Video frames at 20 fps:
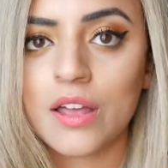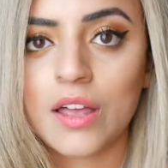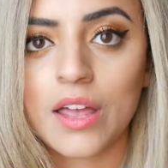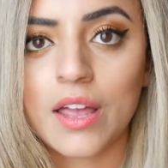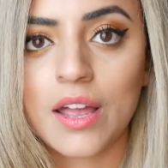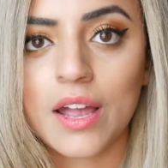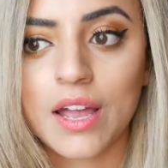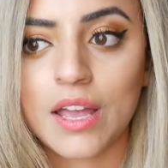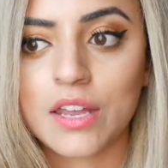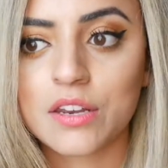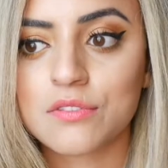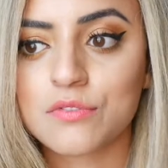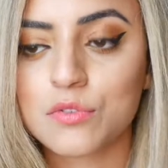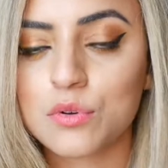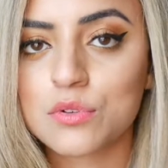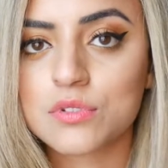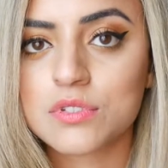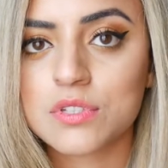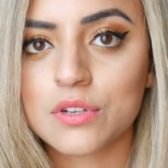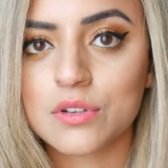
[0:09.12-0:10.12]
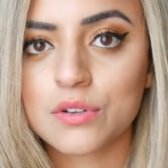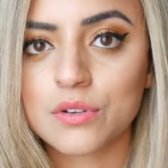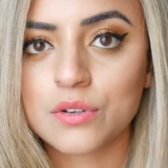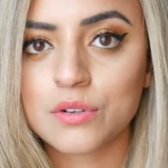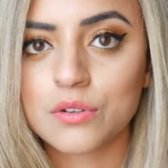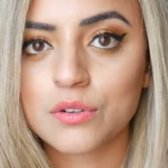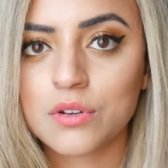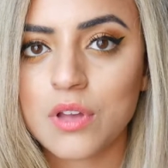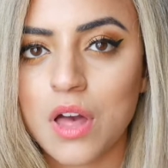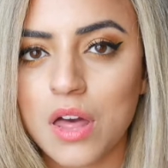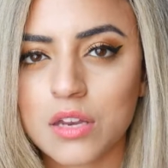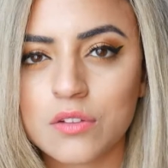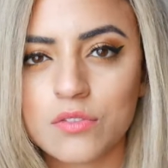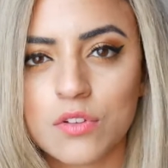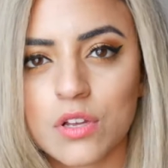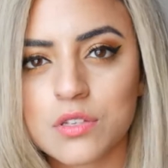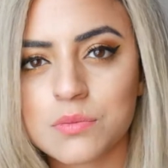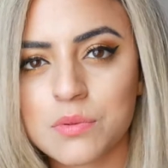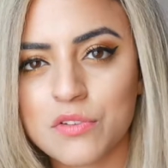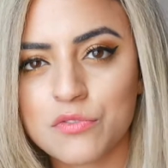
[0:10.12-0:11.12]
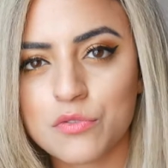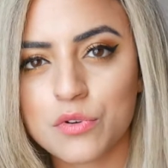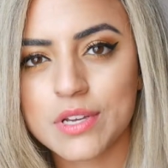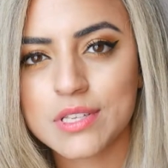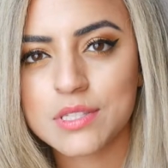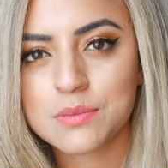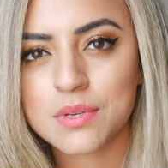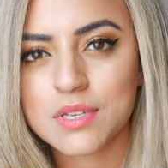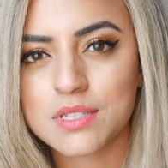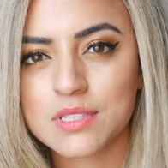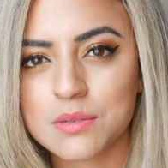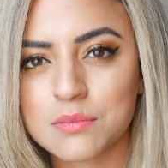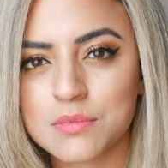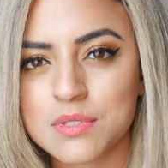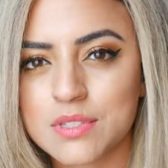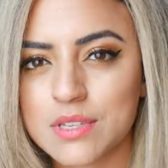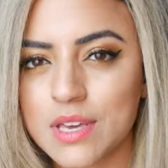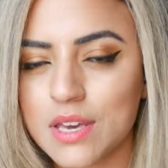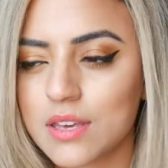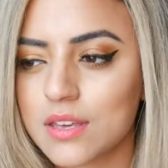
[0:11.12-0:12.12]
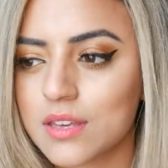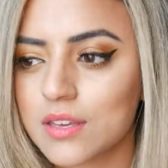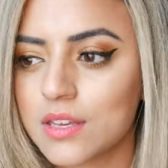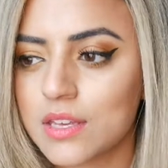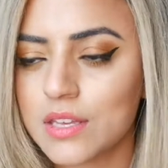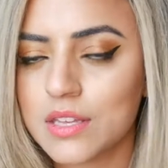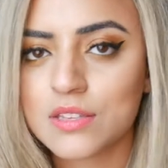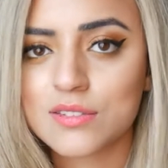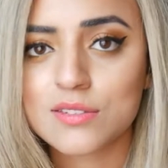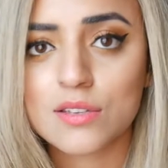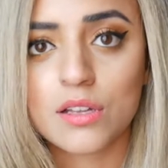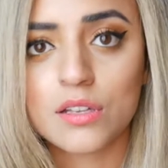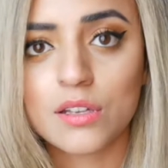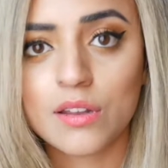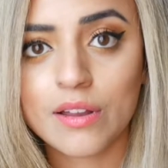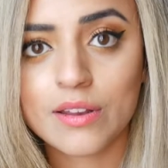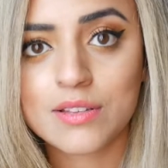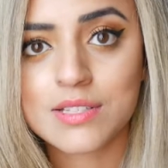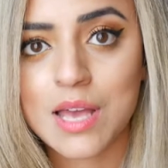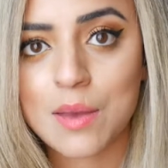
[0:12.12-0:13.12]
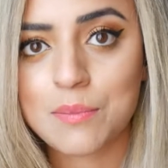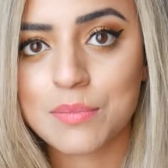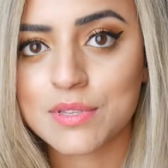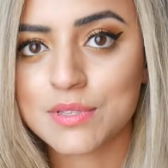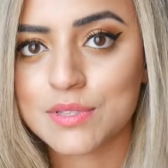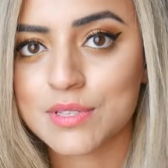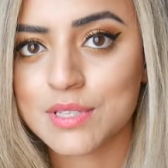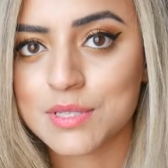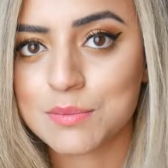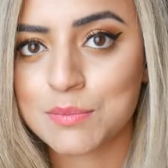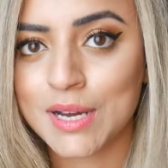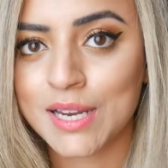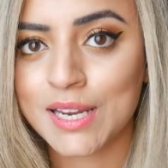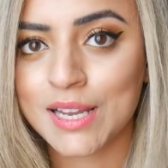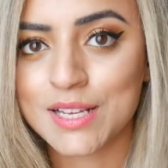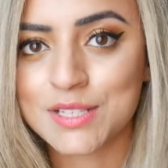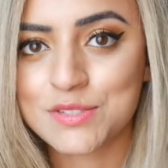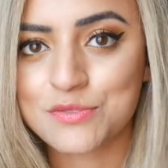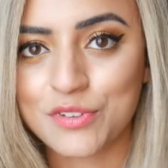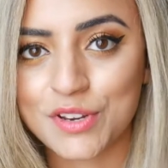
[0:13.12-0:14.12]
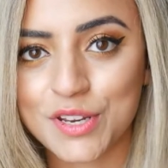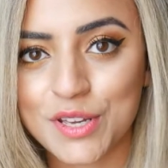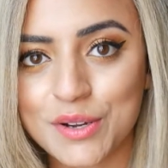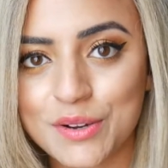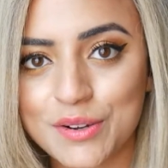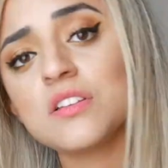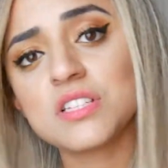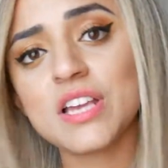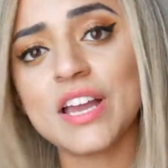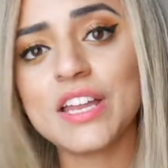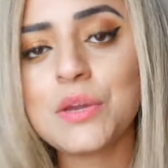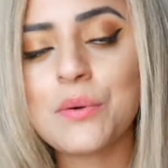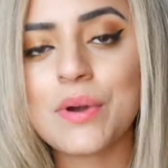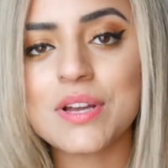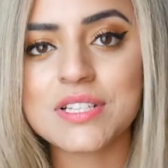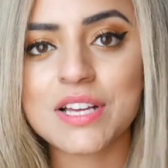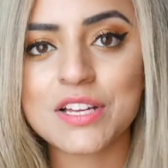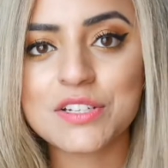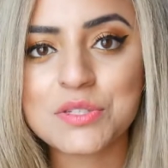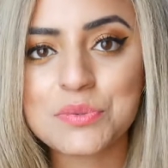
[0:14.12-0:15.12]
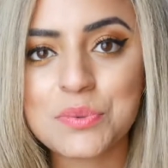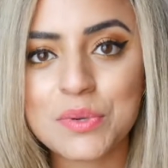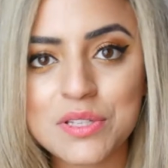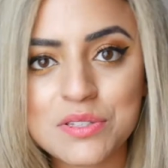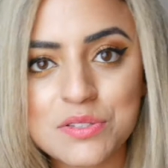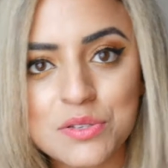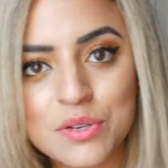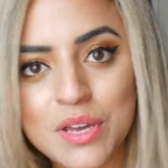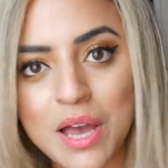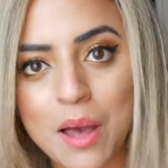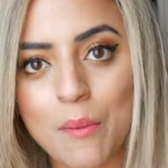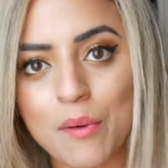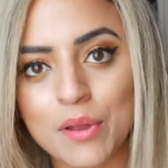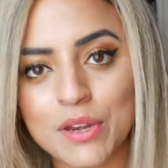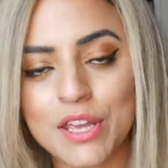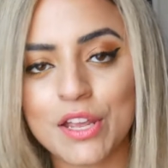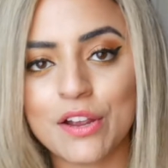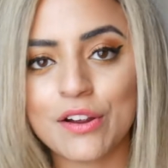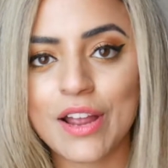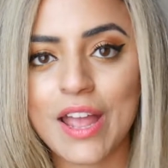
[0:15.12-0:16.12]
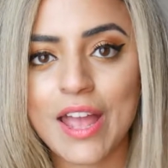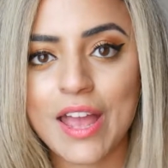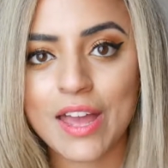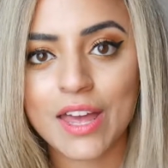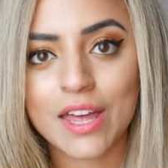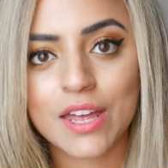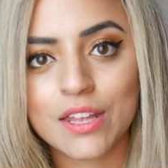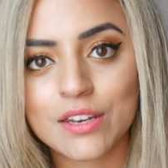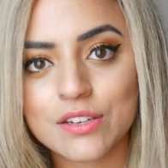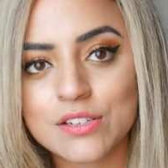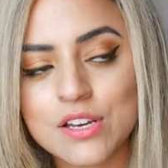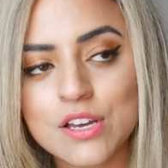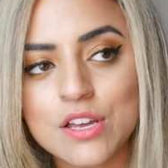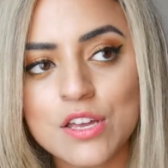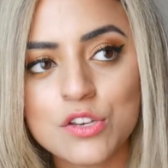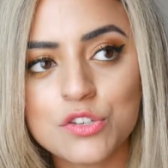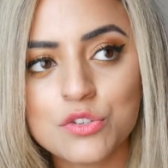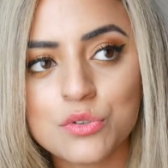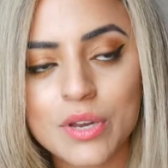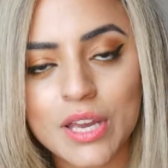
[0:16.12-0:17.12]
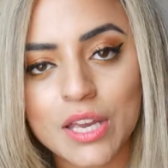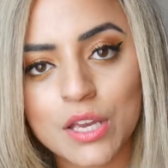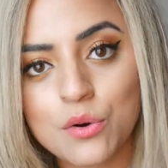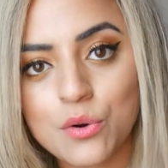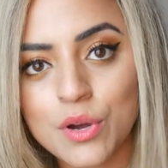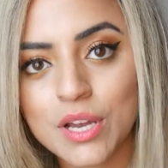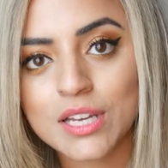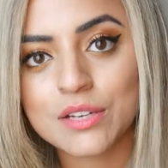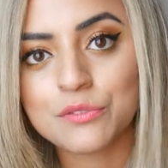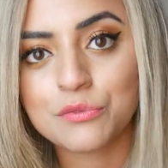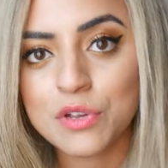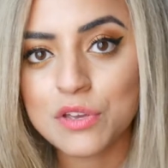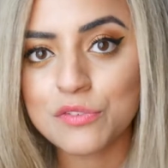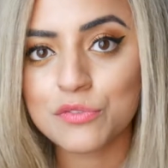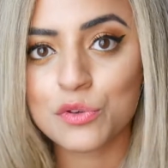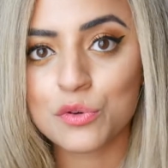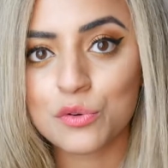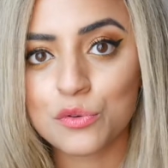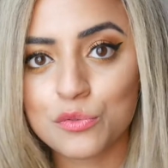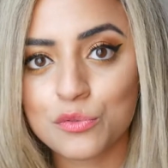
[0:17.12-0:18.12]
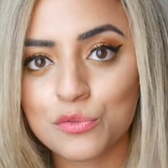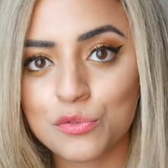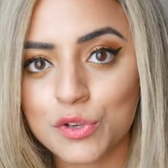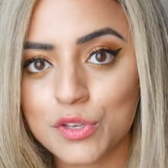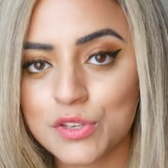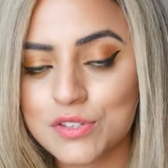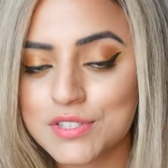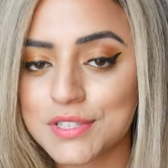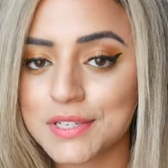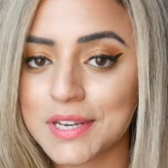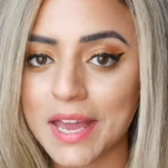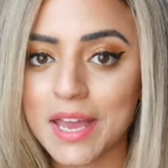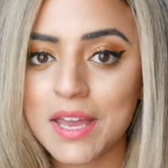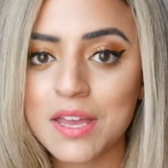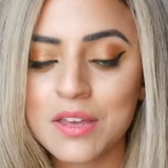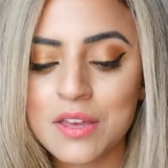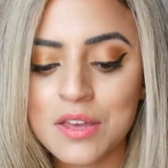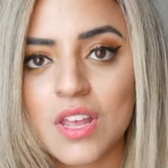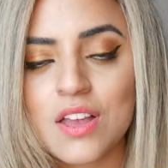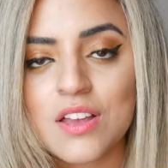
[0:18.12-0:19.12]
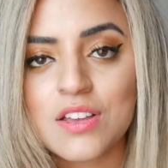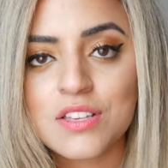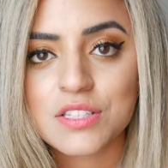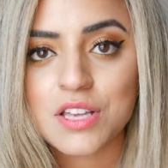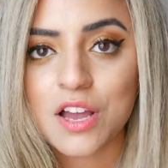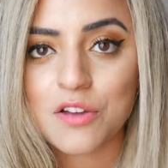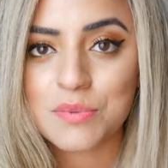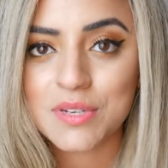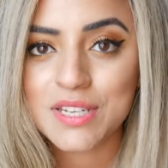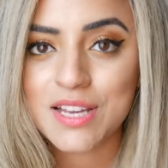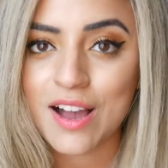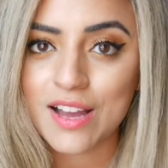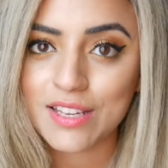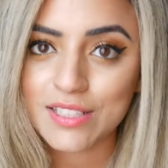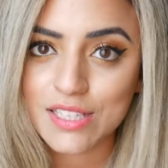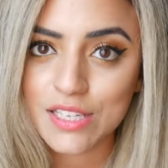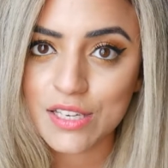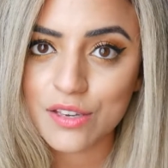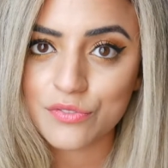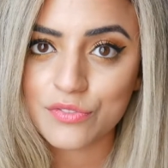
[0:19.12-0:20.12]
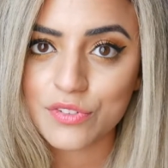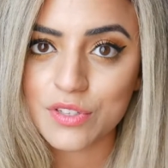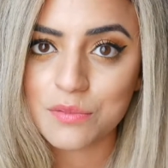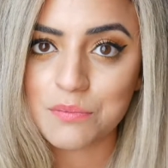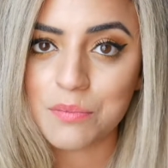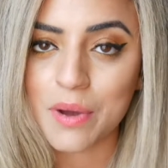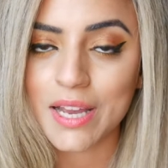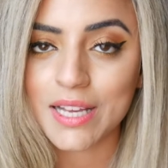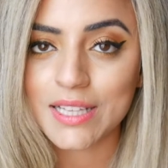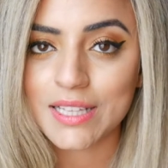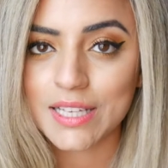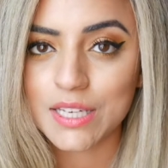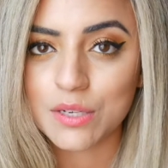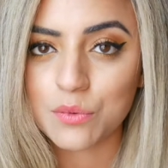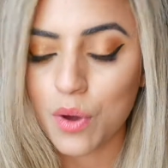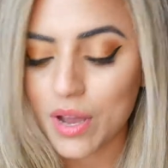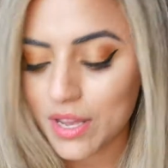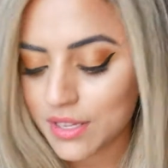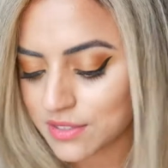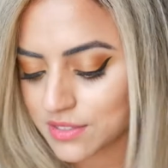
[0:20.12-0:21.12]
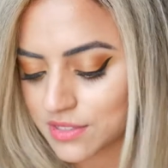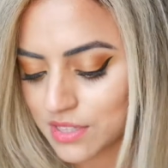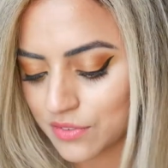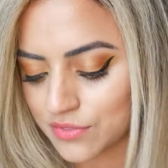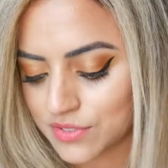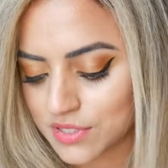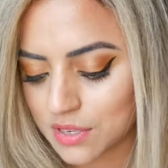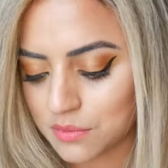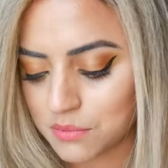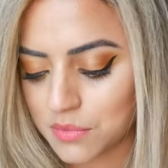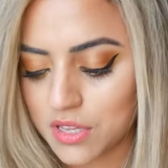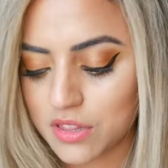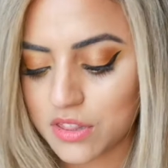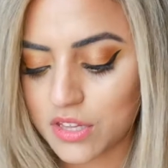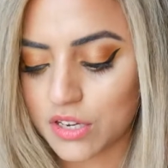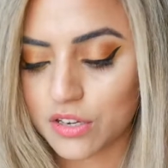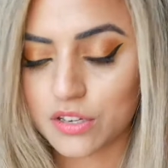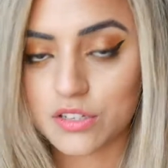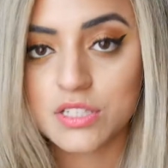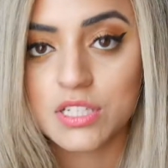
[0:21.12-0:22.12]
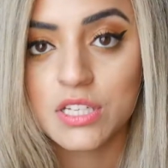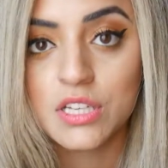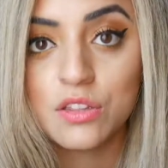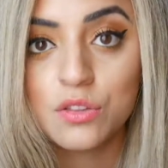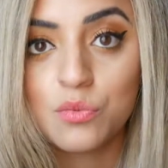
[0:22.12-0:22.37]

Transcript: and I've also kind of lost my voice because I'm sick, so a lot has happened since my last video. So anyways, I just wanted to come on here and do a quick review for you today. So I've been kindly gifted by Cleanwhites. They've sent me their teeth